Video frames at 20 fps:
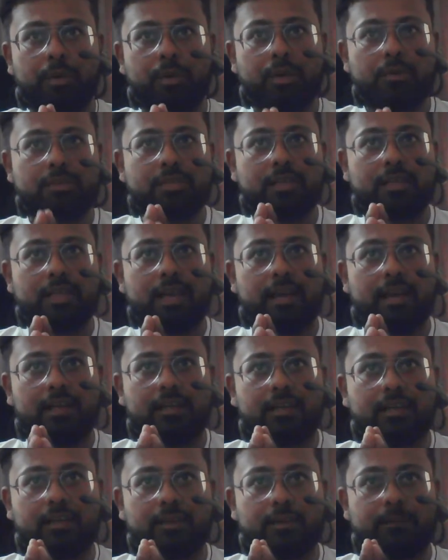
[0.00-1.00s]
You said that
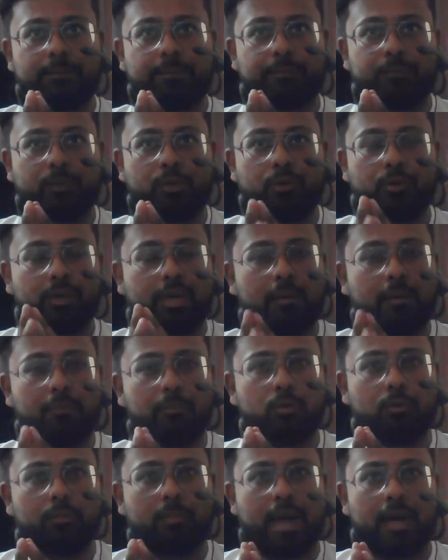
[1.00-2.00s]
uh, you came
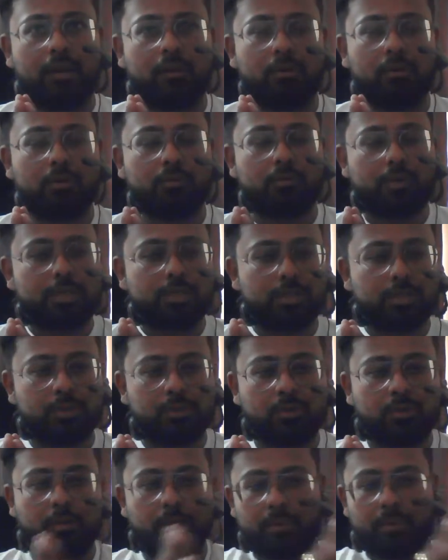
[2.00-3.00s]
to Bangalore once you
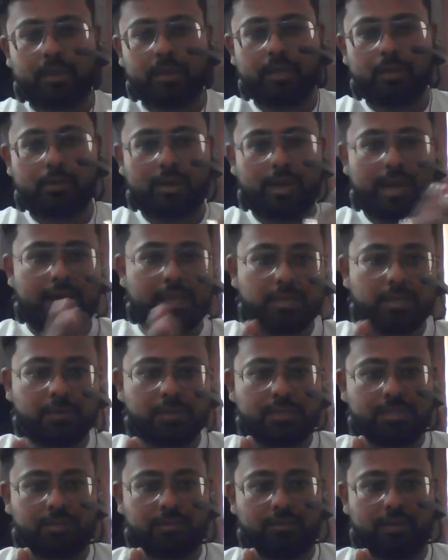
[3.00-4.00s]
completed your
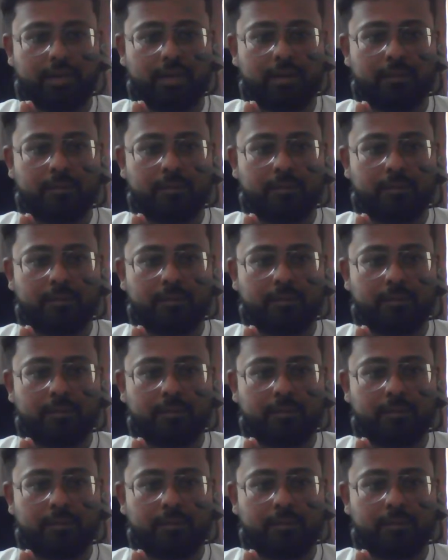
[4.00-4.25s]
graduation, right?